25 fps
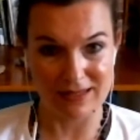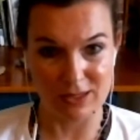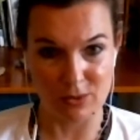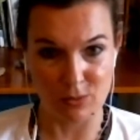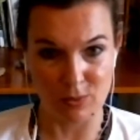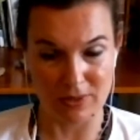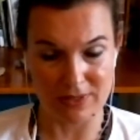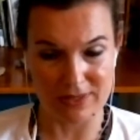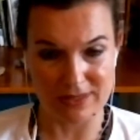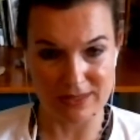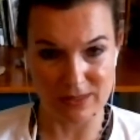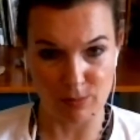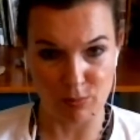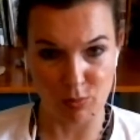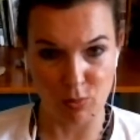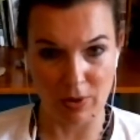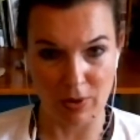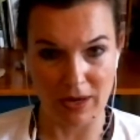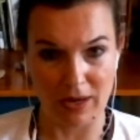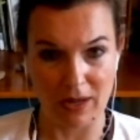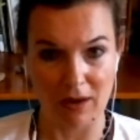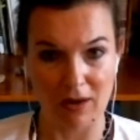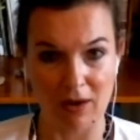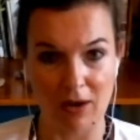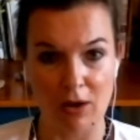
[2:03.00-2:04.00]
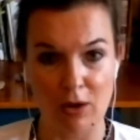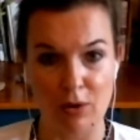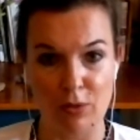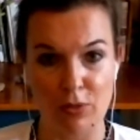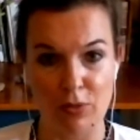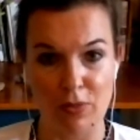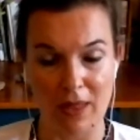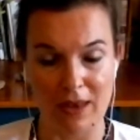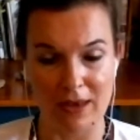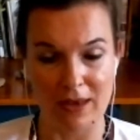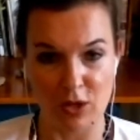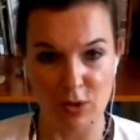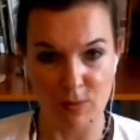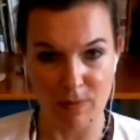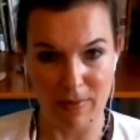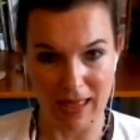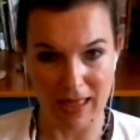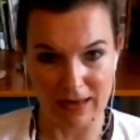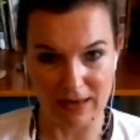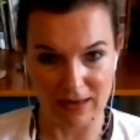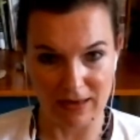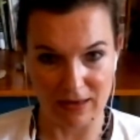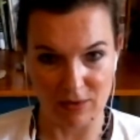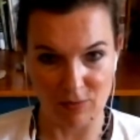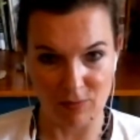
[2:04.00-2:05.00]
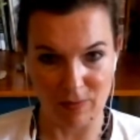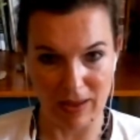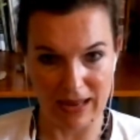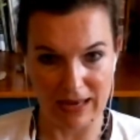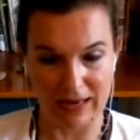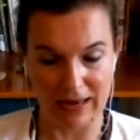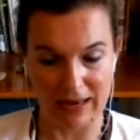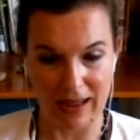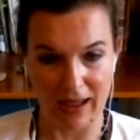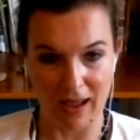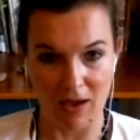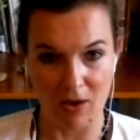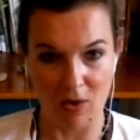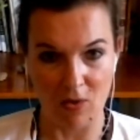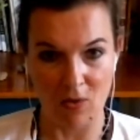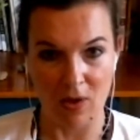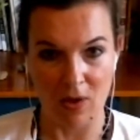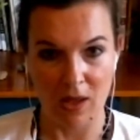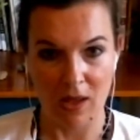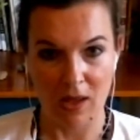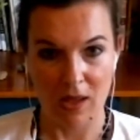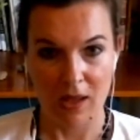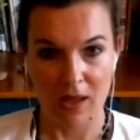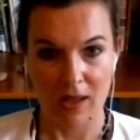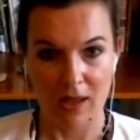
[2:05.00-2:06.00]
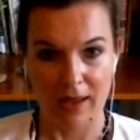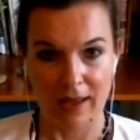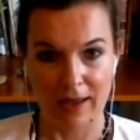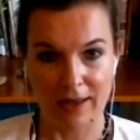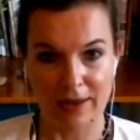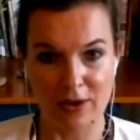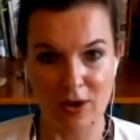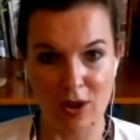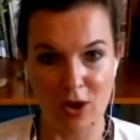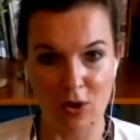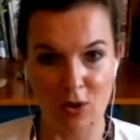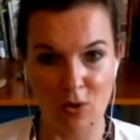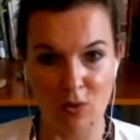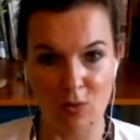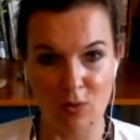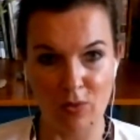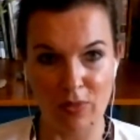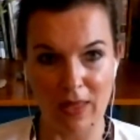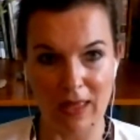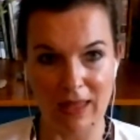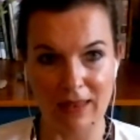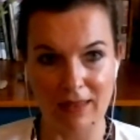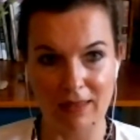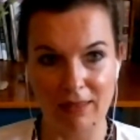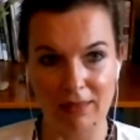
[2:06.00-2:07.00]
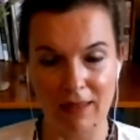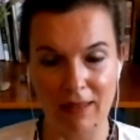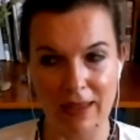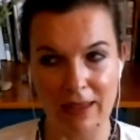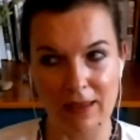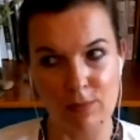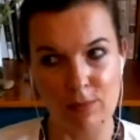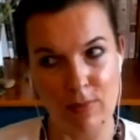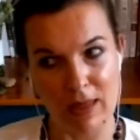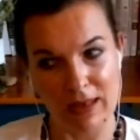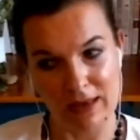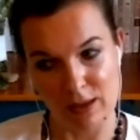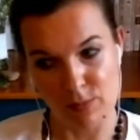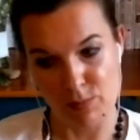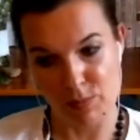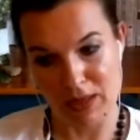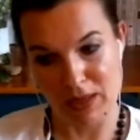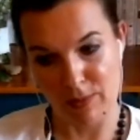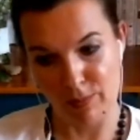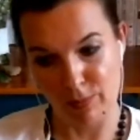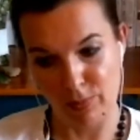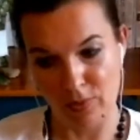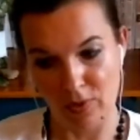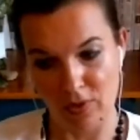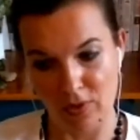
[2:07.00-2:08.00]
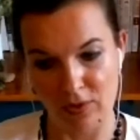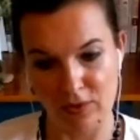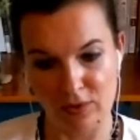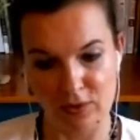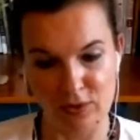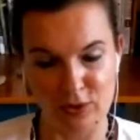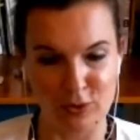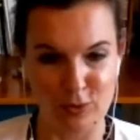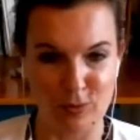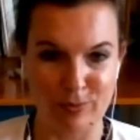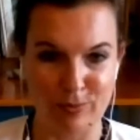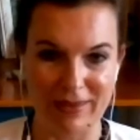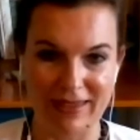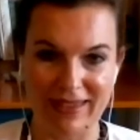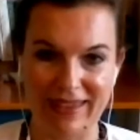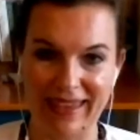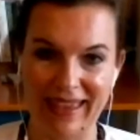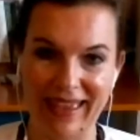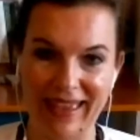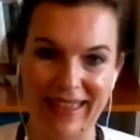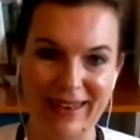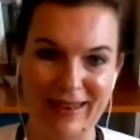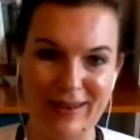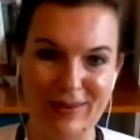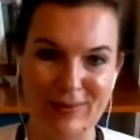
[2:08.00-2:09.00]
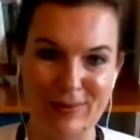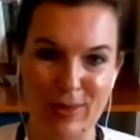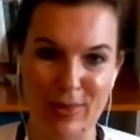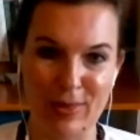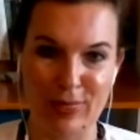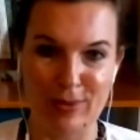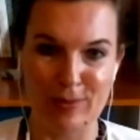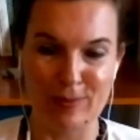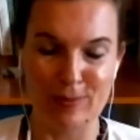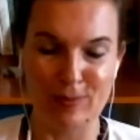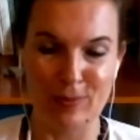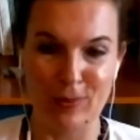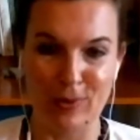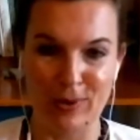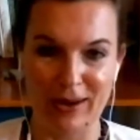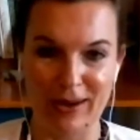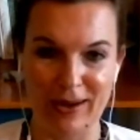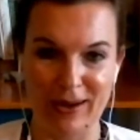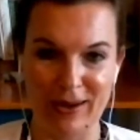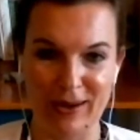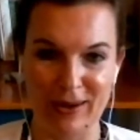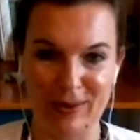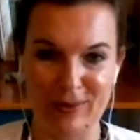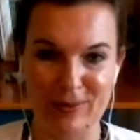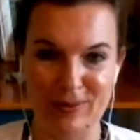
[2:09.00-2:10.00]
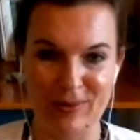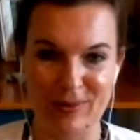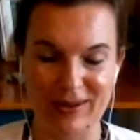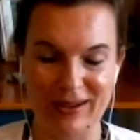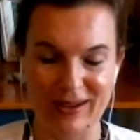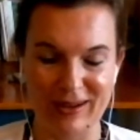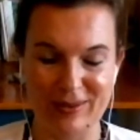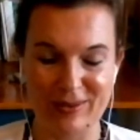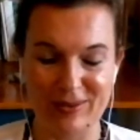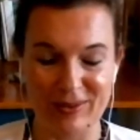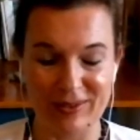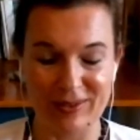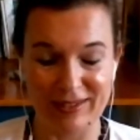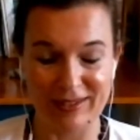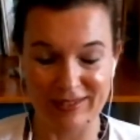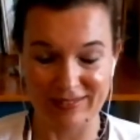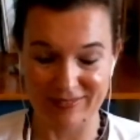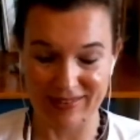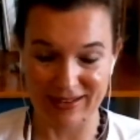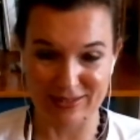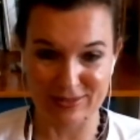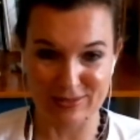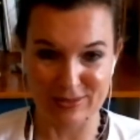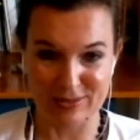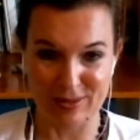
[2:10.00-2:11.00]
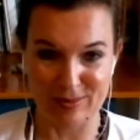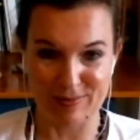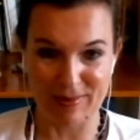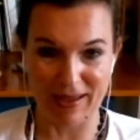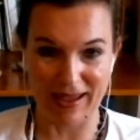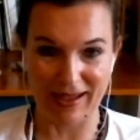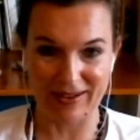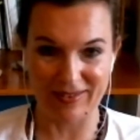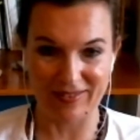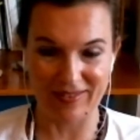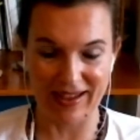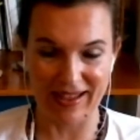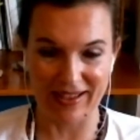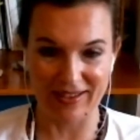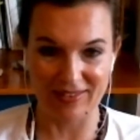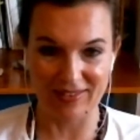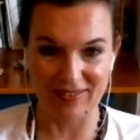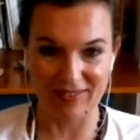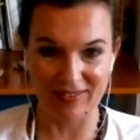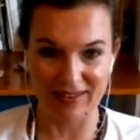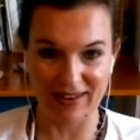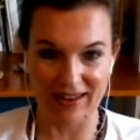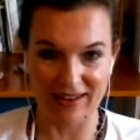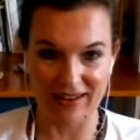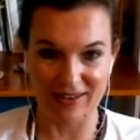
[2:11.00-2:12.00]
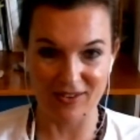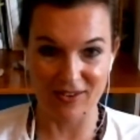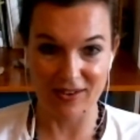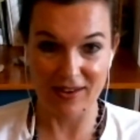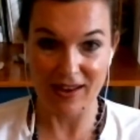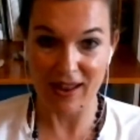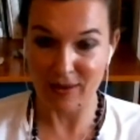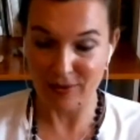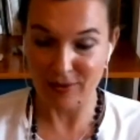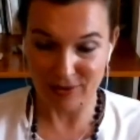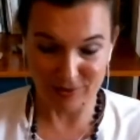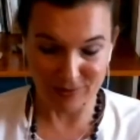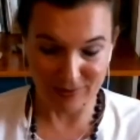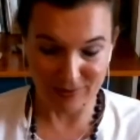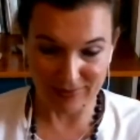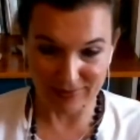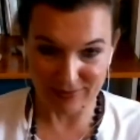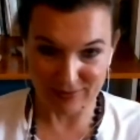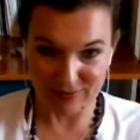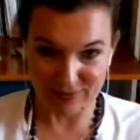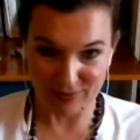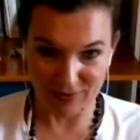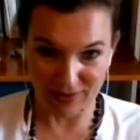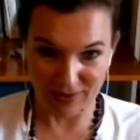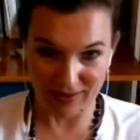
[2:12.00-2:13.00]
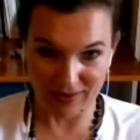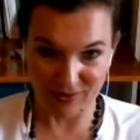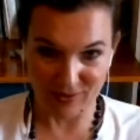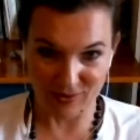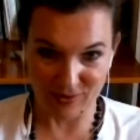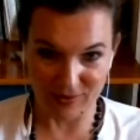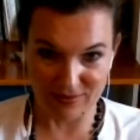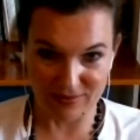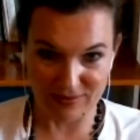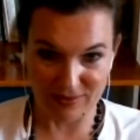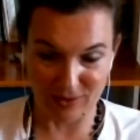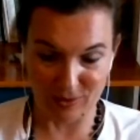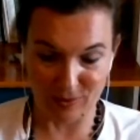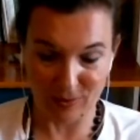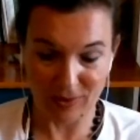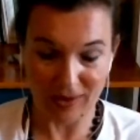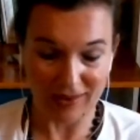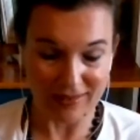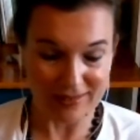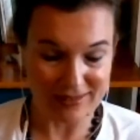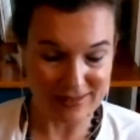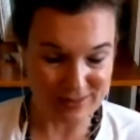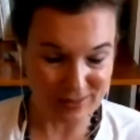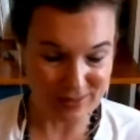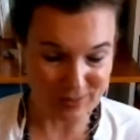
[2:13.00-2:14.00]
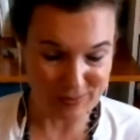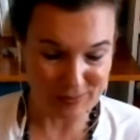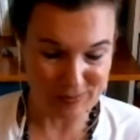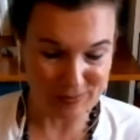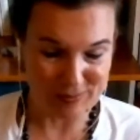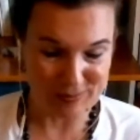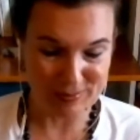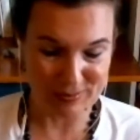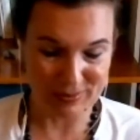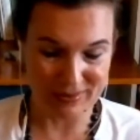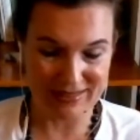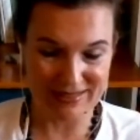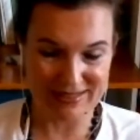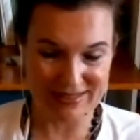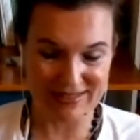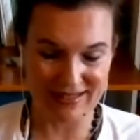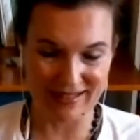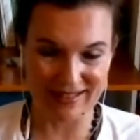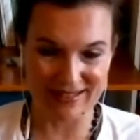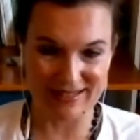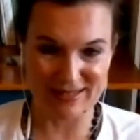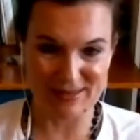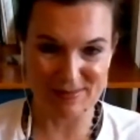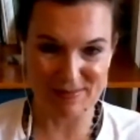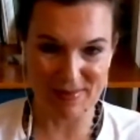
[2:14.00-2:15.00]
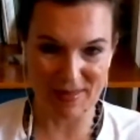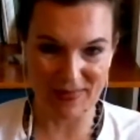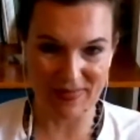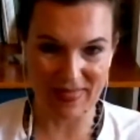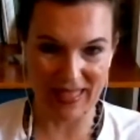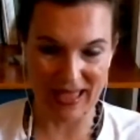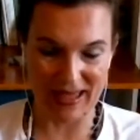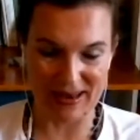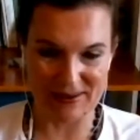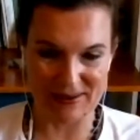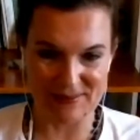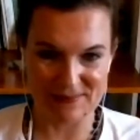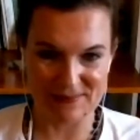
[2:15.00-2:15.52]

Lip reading: who are supporting Earth and humanity right now? I know that, like many people, you began with a more quote-unquote conventional background, and you're now doing this very holistic work. So please tell us about that.